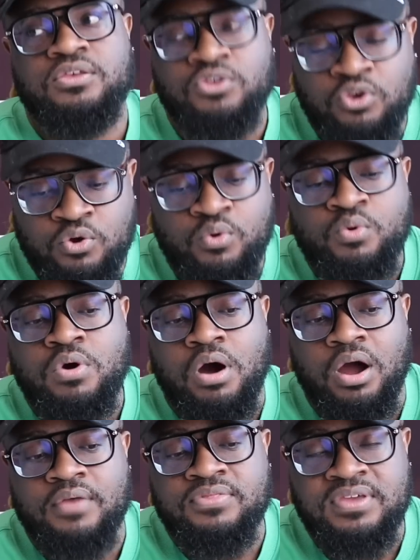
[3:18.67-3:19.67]
You
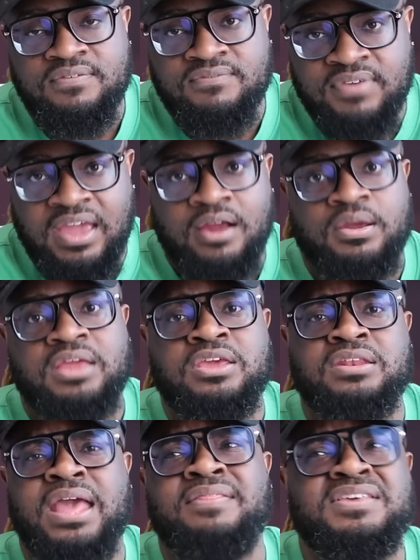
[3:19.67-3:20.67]
are the very,
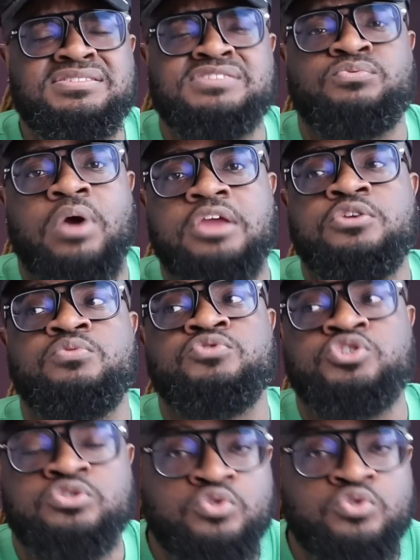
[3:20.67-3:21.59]
and this is why you